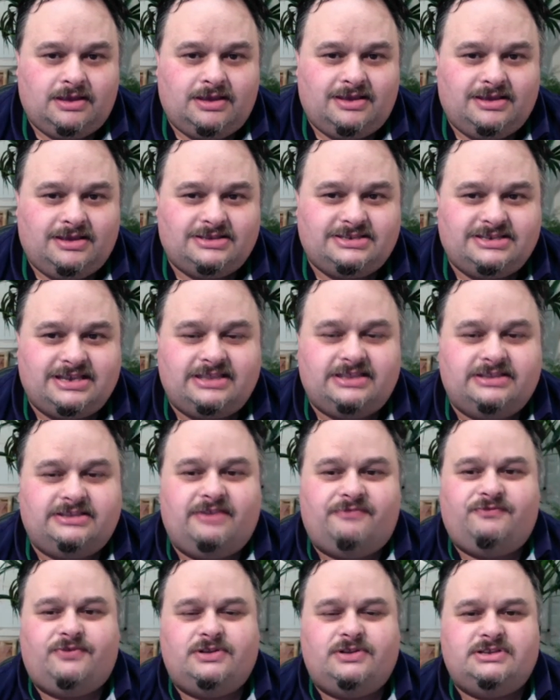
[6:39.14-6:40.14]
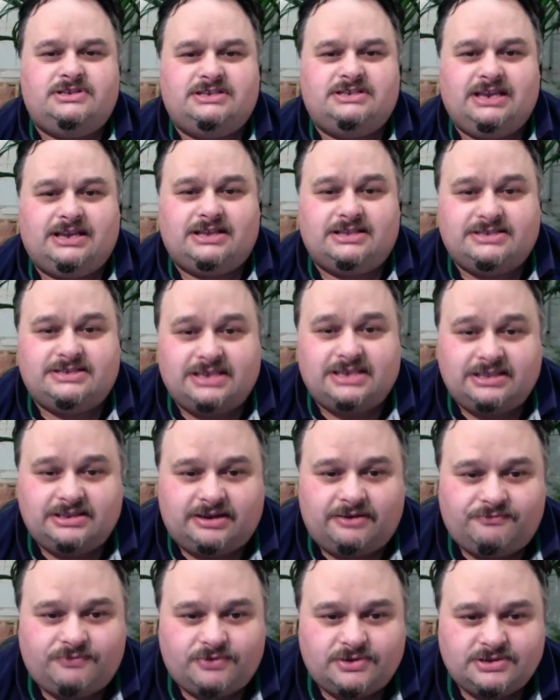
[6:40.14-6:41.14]
the difference. You can see the
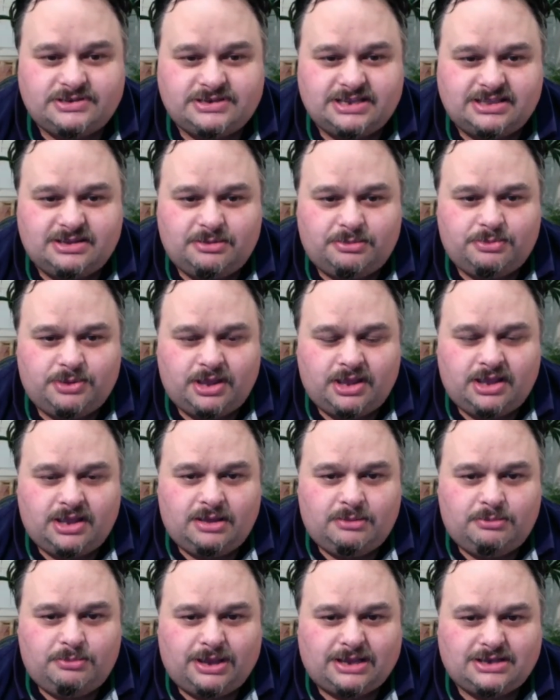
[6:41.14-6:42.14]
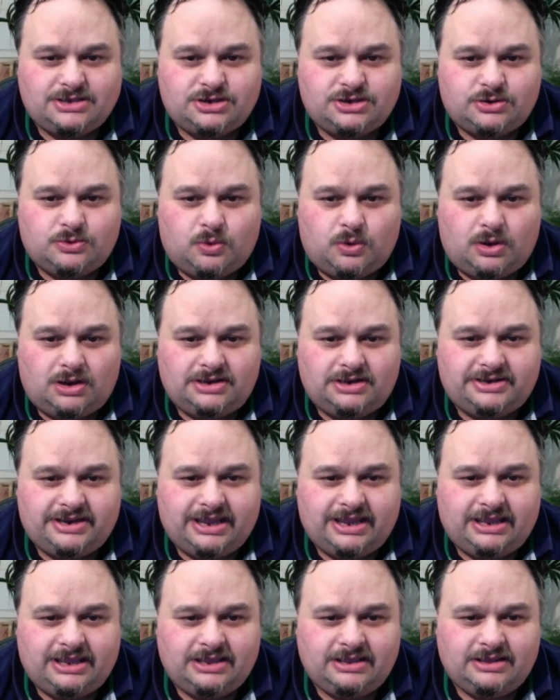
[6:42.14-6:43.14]
difference in the picture
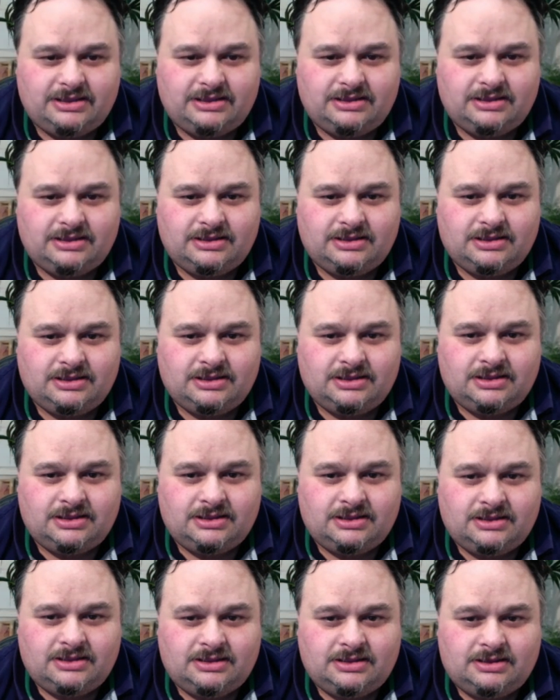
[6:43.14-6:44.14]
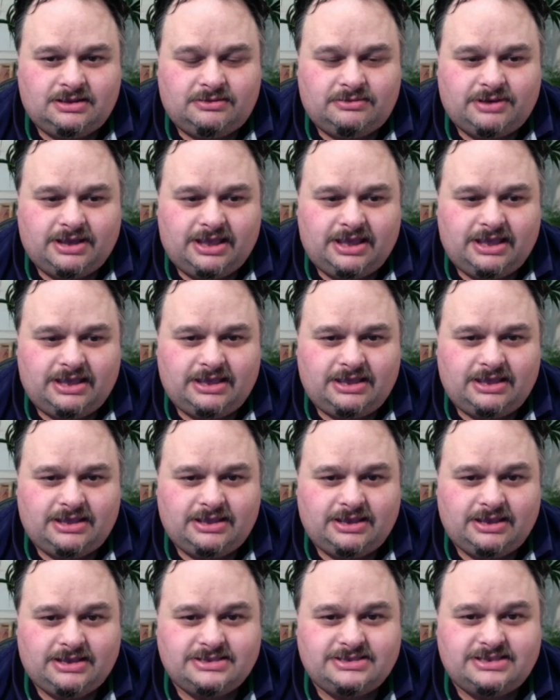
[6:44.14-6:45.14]
quality. Okay, you
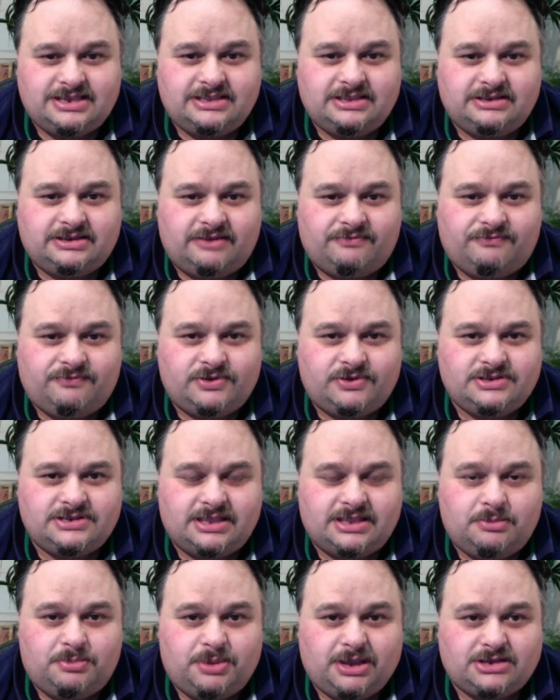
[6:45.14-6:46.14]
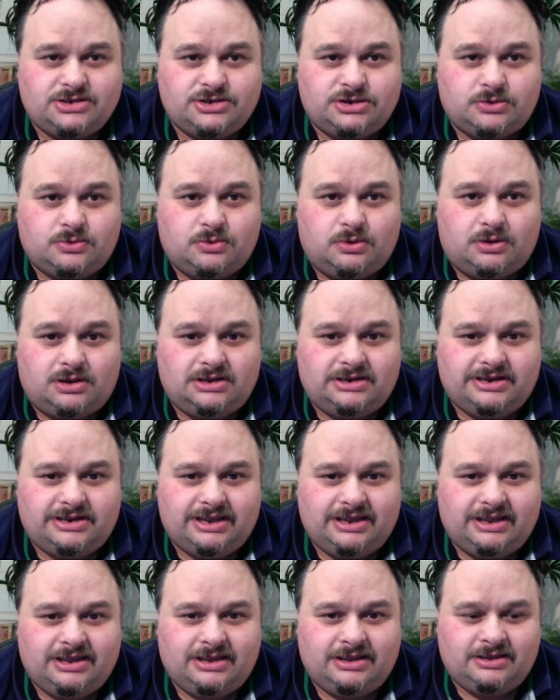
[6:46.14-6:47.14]
can see the difference in the picture
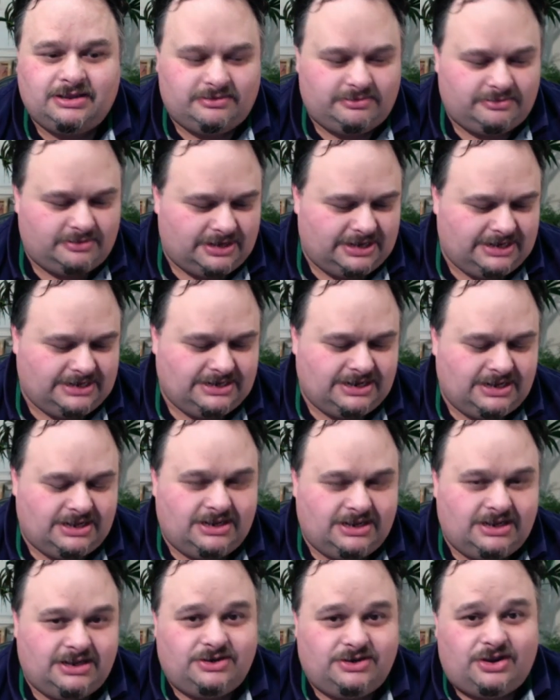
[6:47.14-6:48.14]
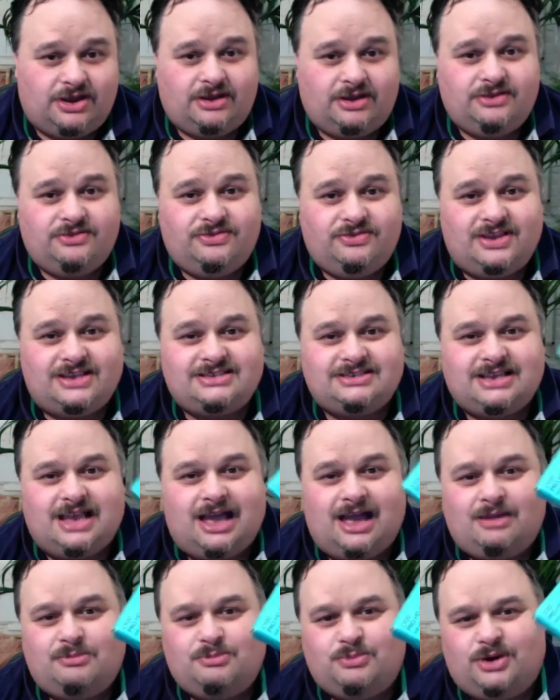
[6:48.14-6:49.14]
quality, right? Now, this
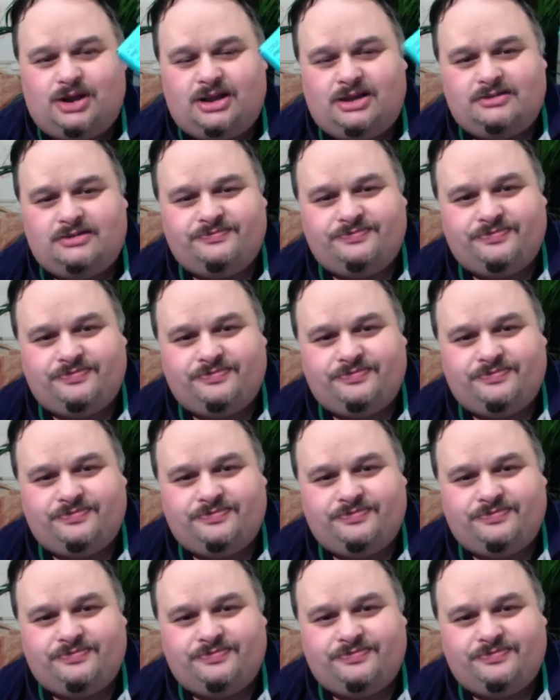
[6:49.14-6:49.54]
camera,